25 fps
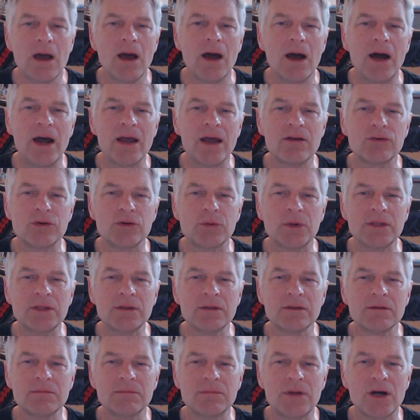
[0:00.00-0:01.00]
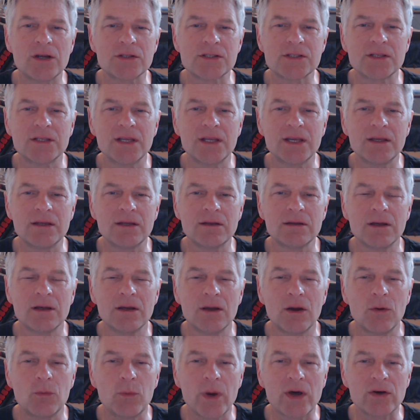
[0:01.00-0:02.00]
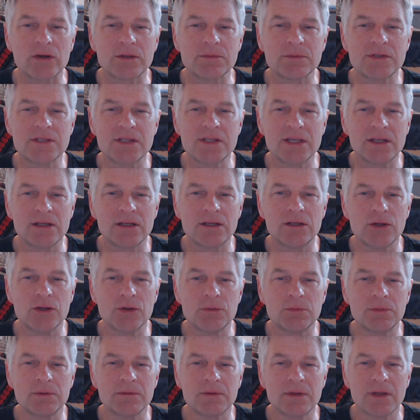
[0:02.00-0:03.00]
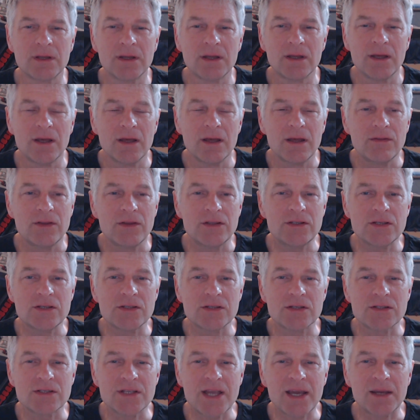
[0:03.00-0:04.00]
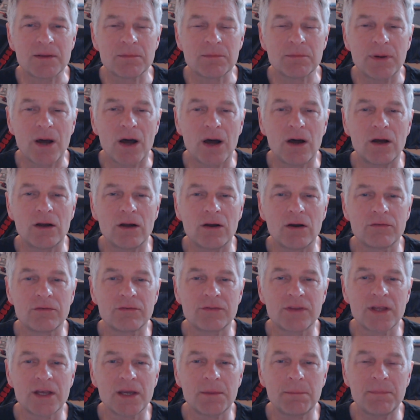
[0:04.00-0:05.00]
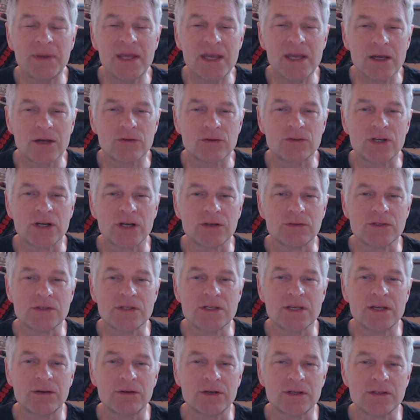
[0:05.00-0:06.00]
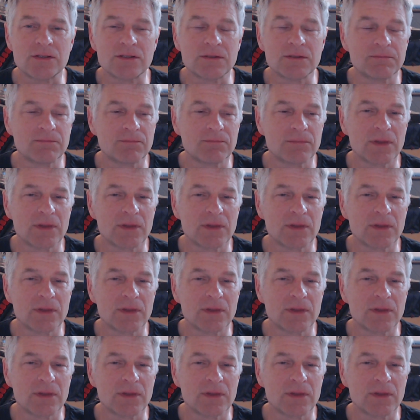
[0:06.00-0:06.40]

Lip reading: Hi everyone, Martin here. Welcome to the Inner Loop. This is the second part of the PicoDrone series.